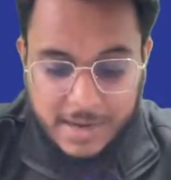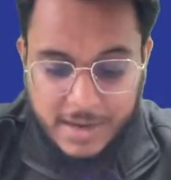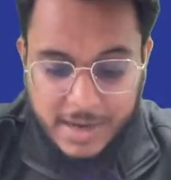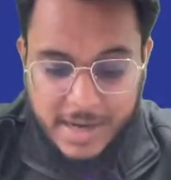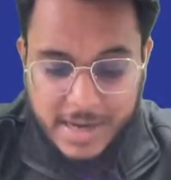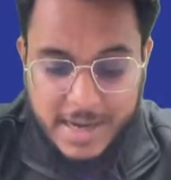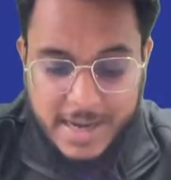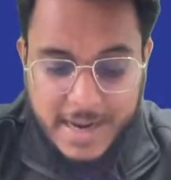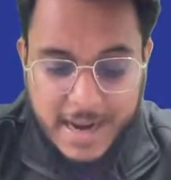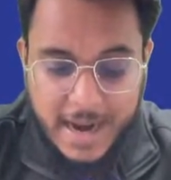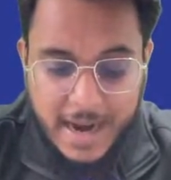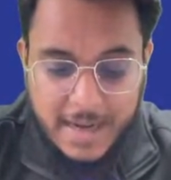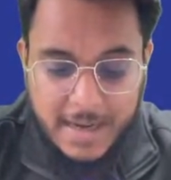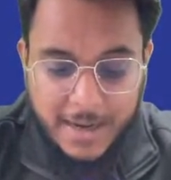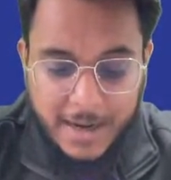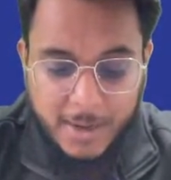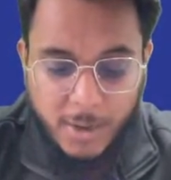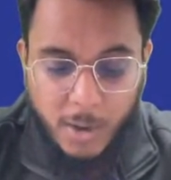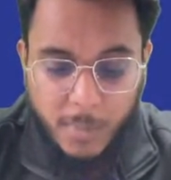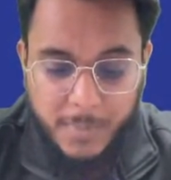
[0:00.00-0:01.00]
India had
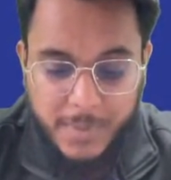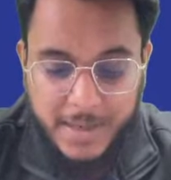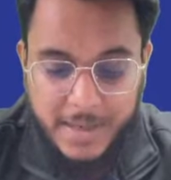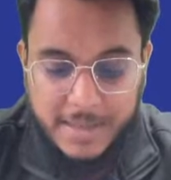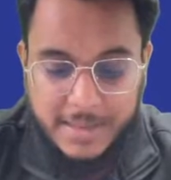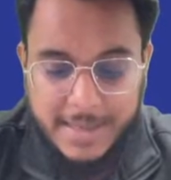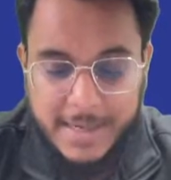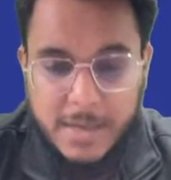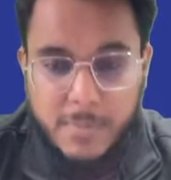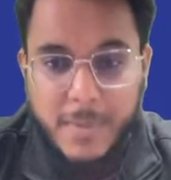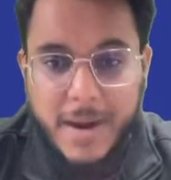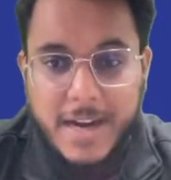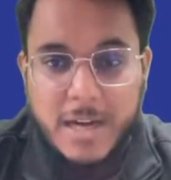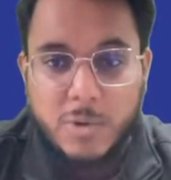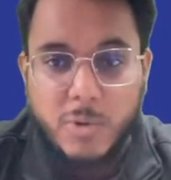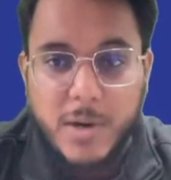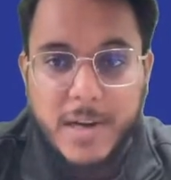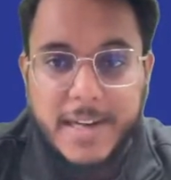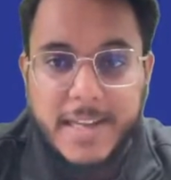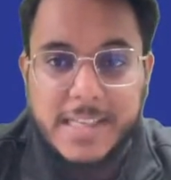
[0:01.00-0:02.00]
adopted that by
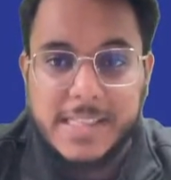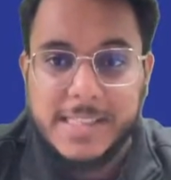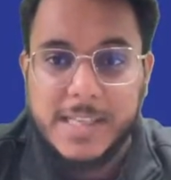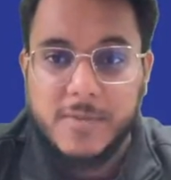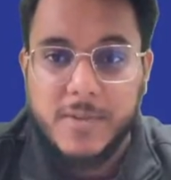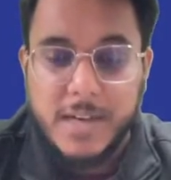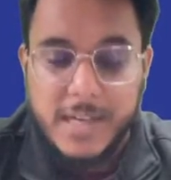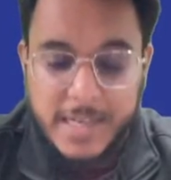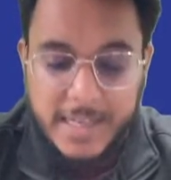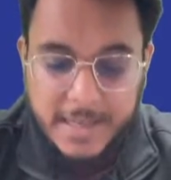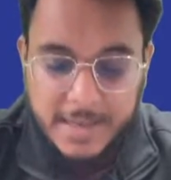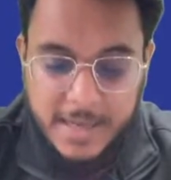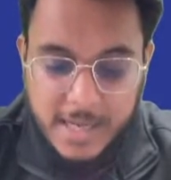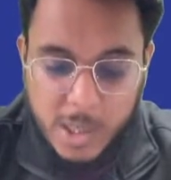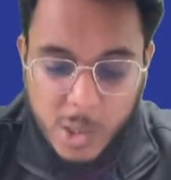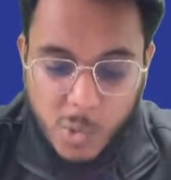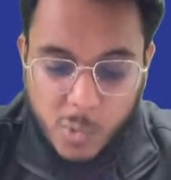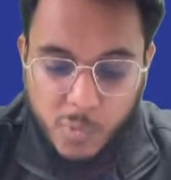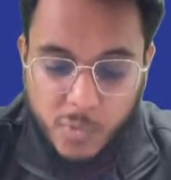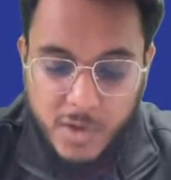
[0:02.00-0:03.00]
2070
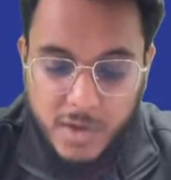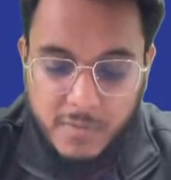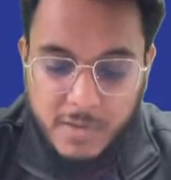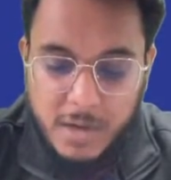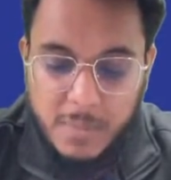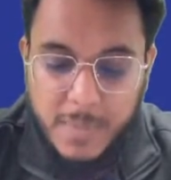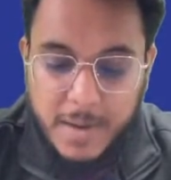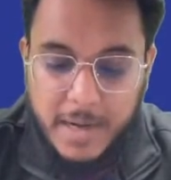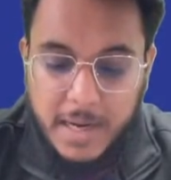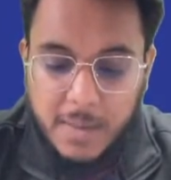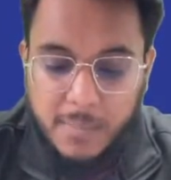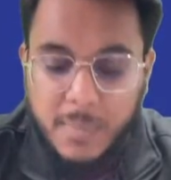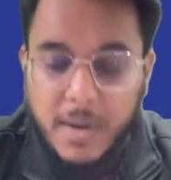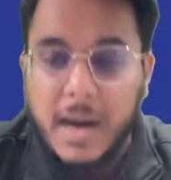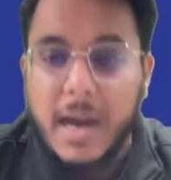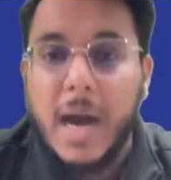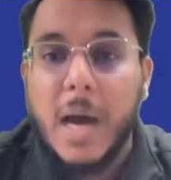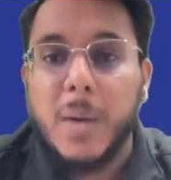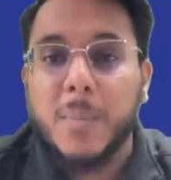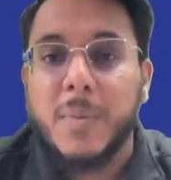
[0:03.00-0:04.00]
we will become
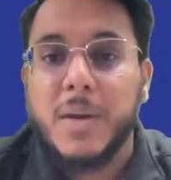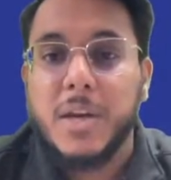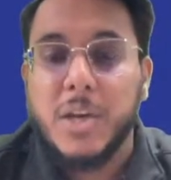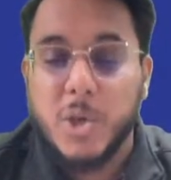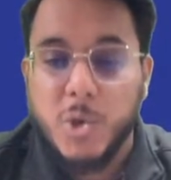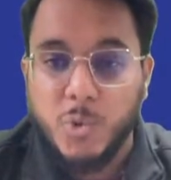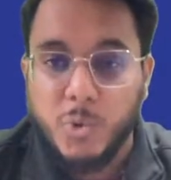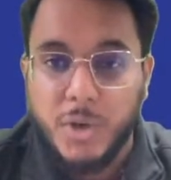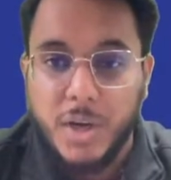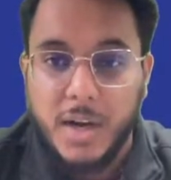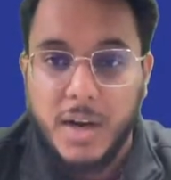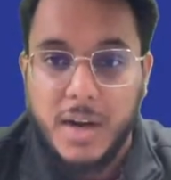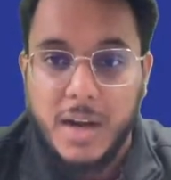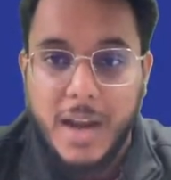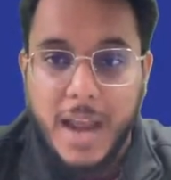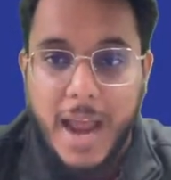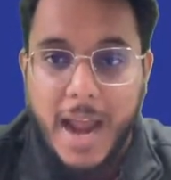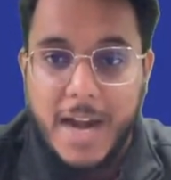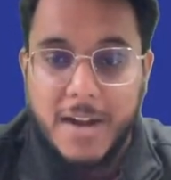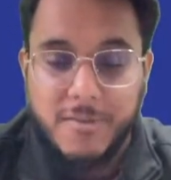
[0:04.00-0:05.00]
carbon neutral,
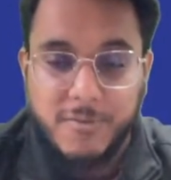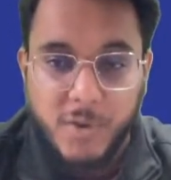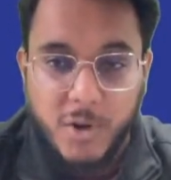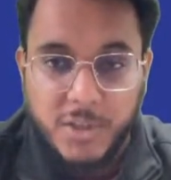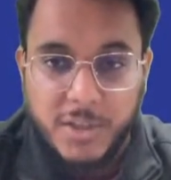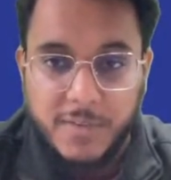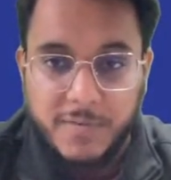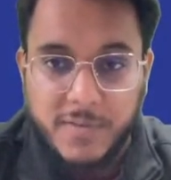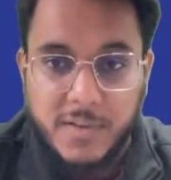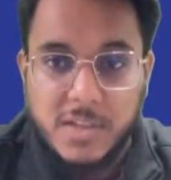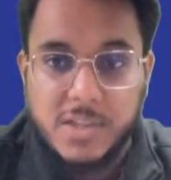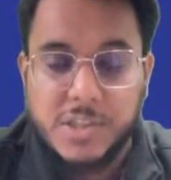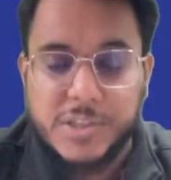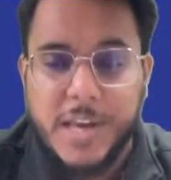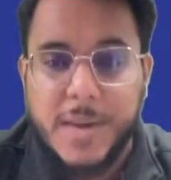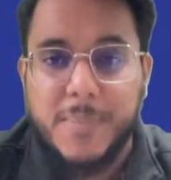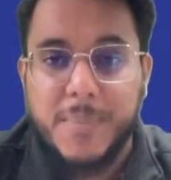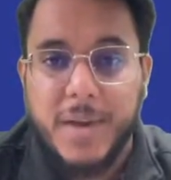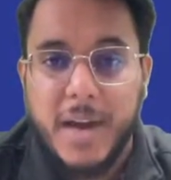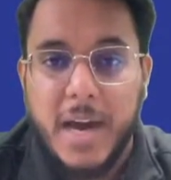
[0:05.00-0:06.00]
and for the first
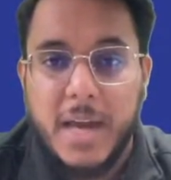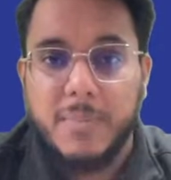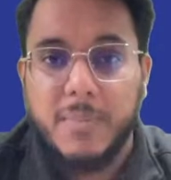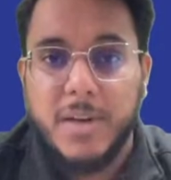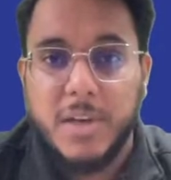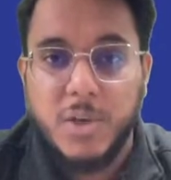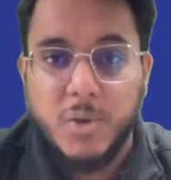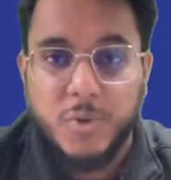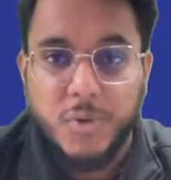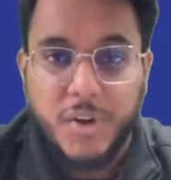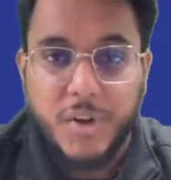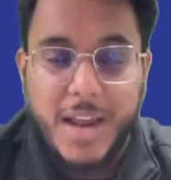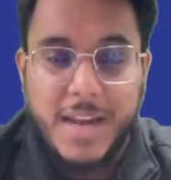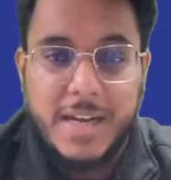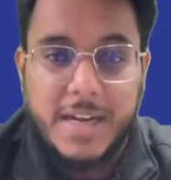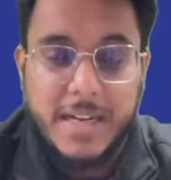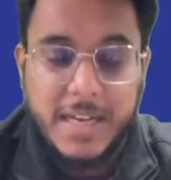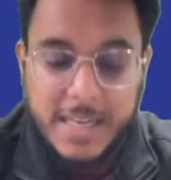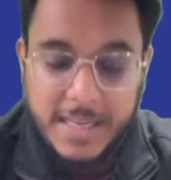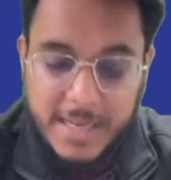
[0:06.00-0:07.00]
time carbon
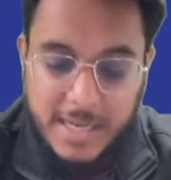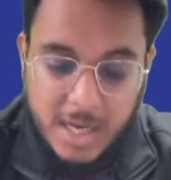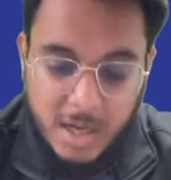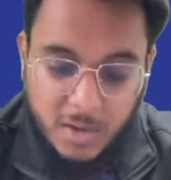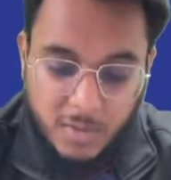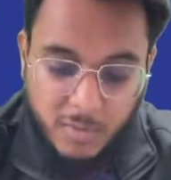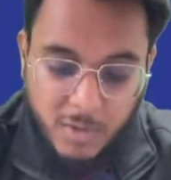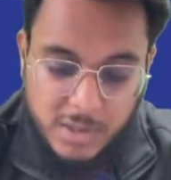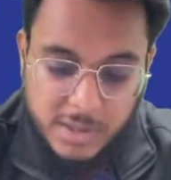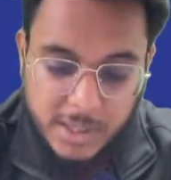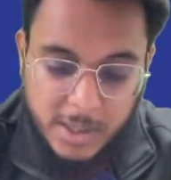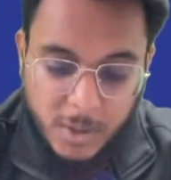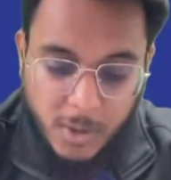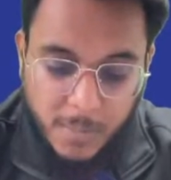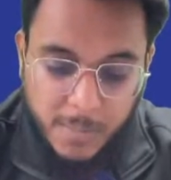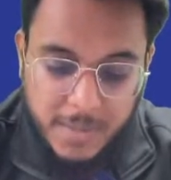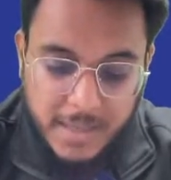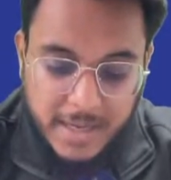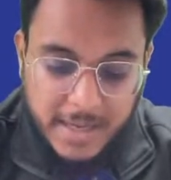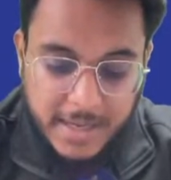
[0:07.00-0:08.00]
neutrality was
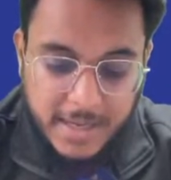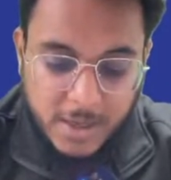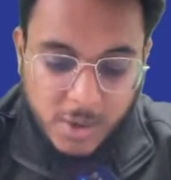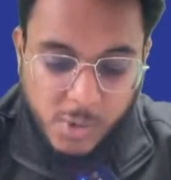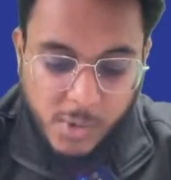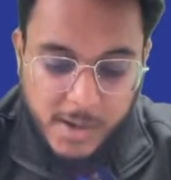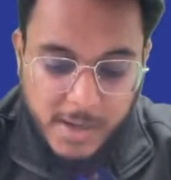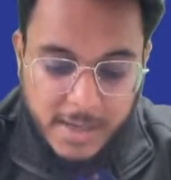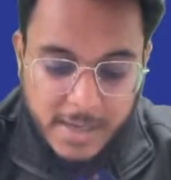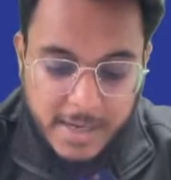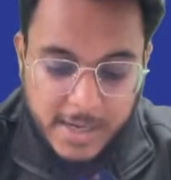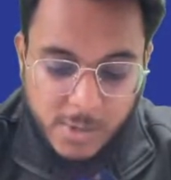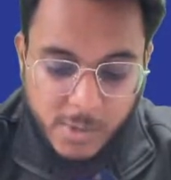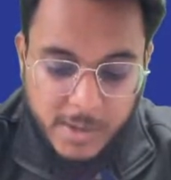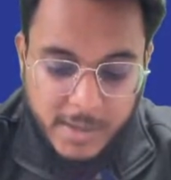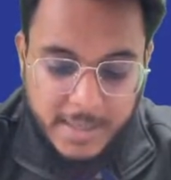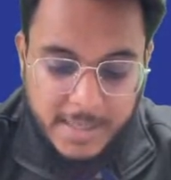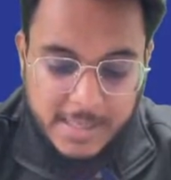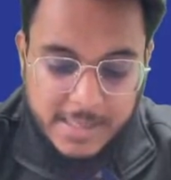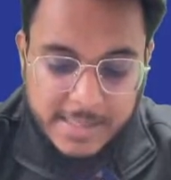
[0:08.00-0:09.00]
adopted in
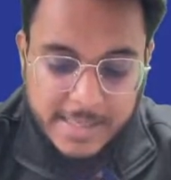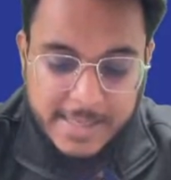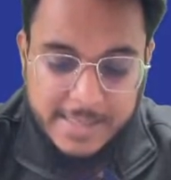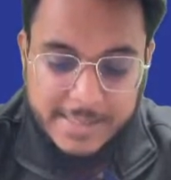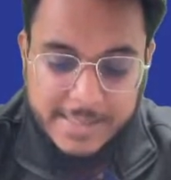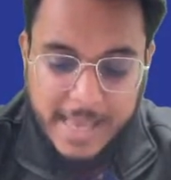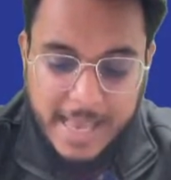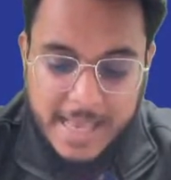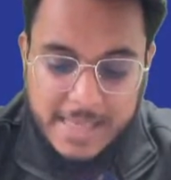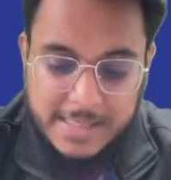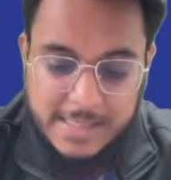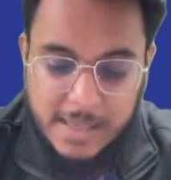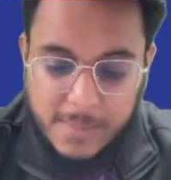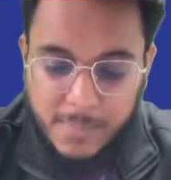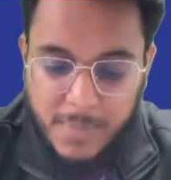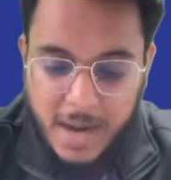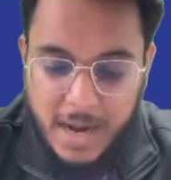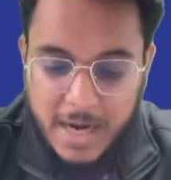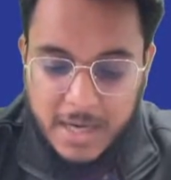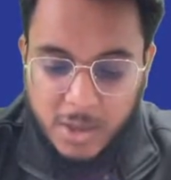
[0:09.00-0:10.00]
2026 as the
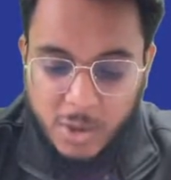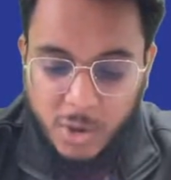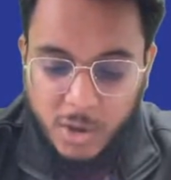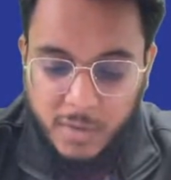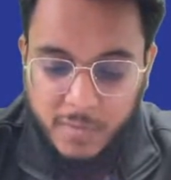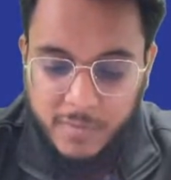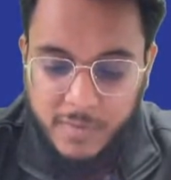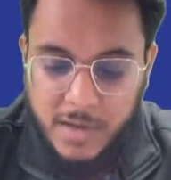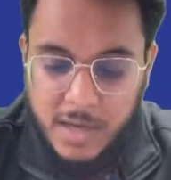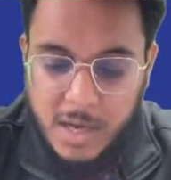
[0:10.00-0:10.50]
part of